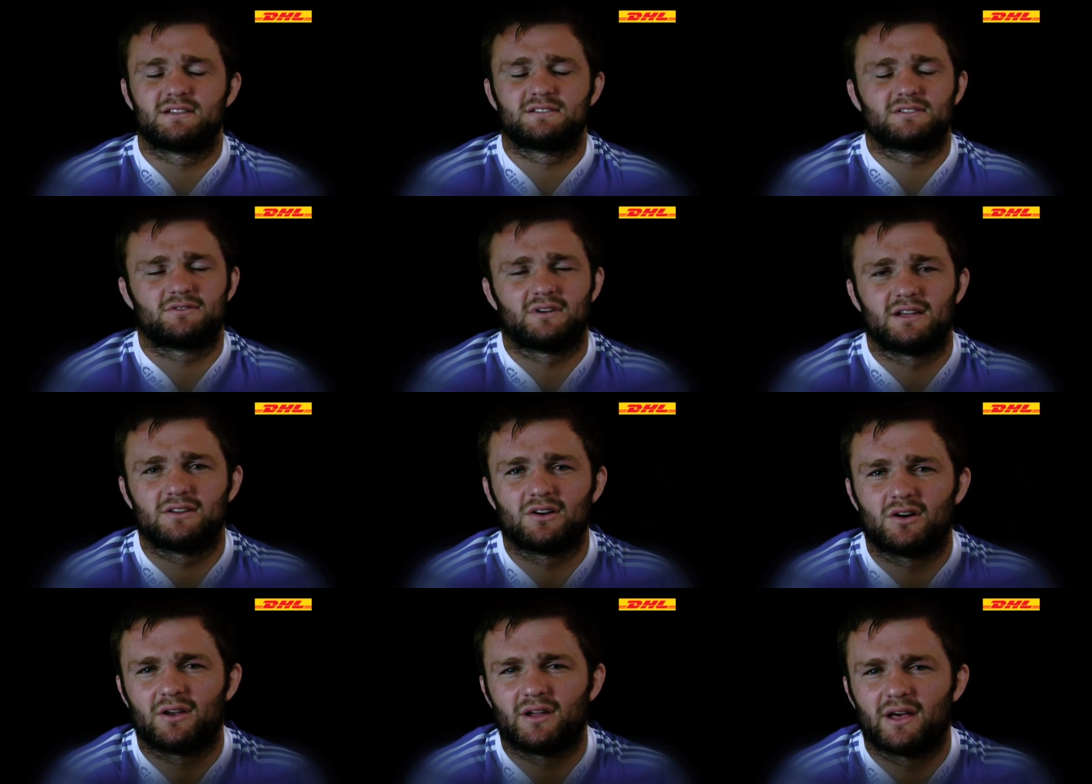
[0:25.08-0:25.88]
it's a great
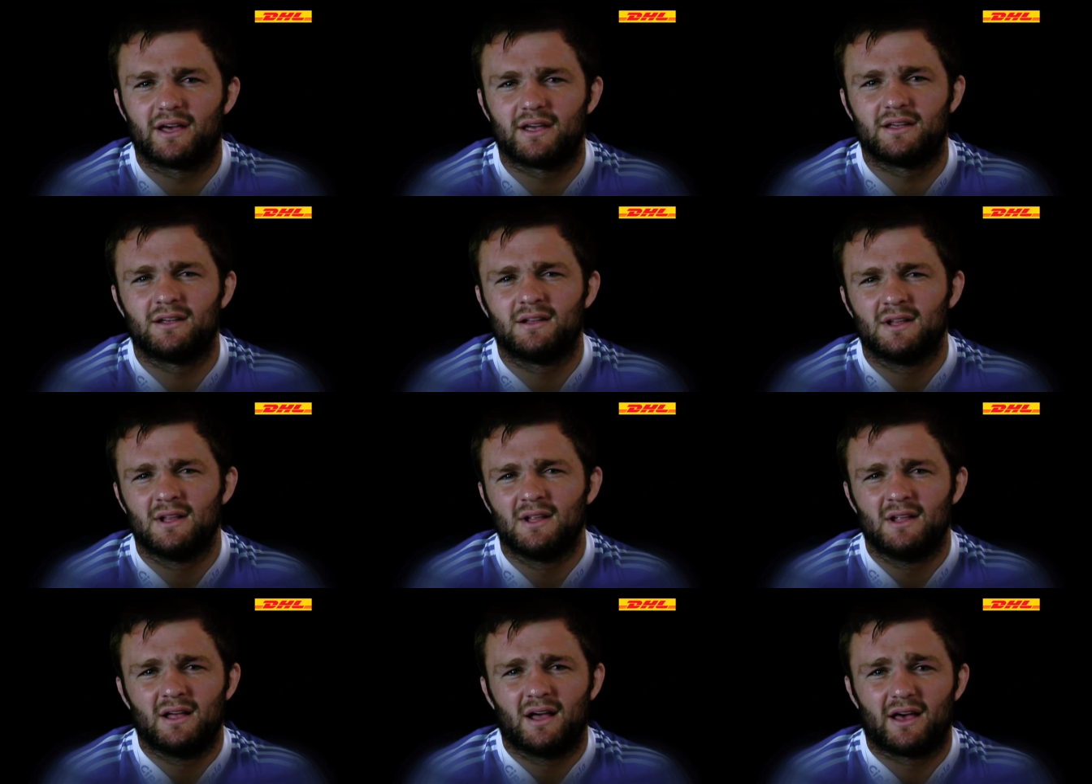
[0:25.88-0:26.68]
honour. I,
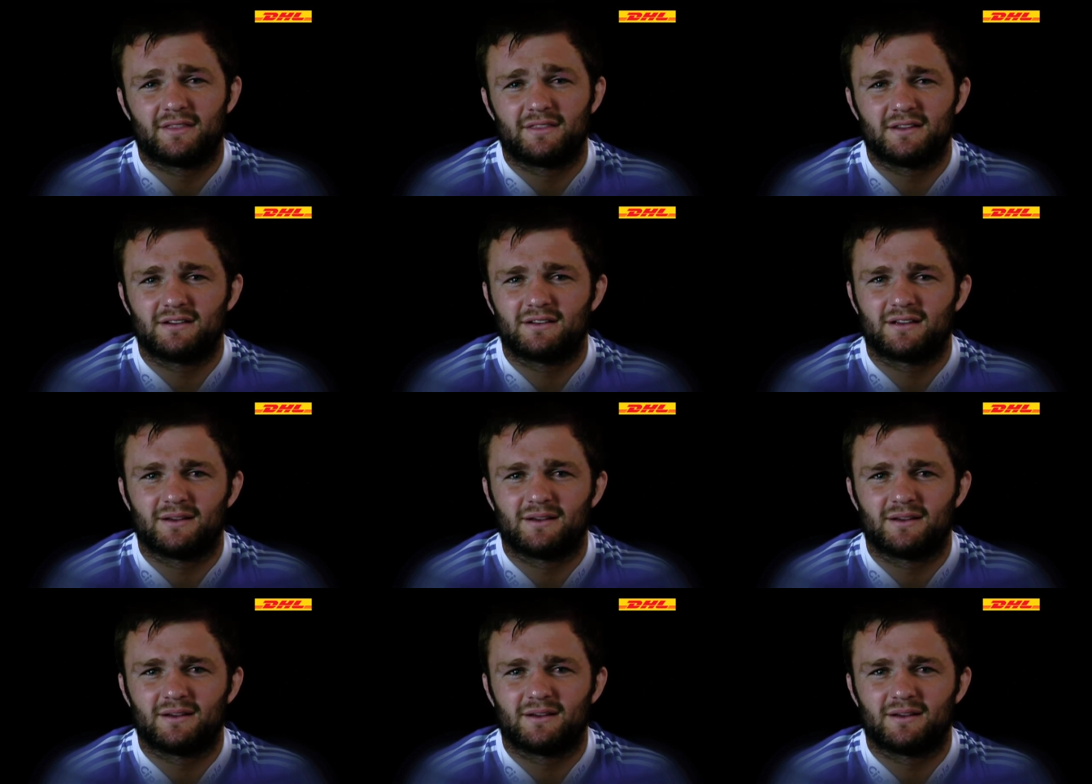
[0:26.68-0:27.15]
I think